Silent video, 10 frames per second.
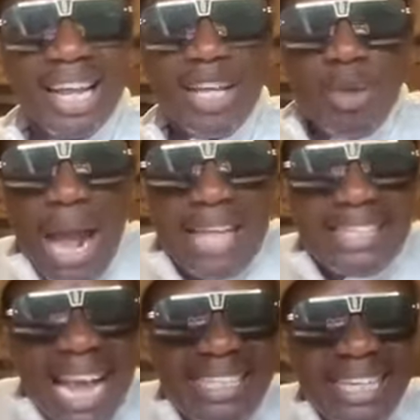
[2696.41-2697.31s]
You are a
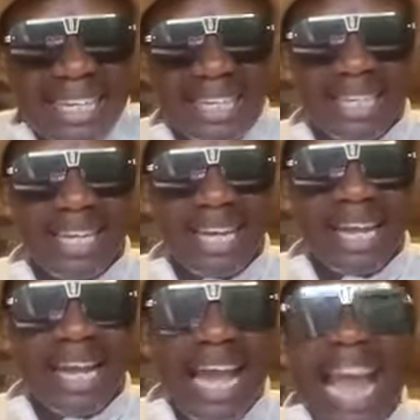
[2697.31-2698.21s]
side chick.
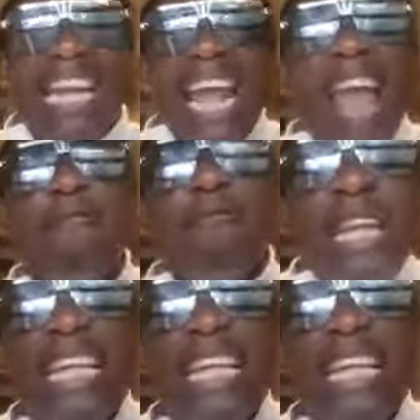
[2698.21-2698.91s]
And every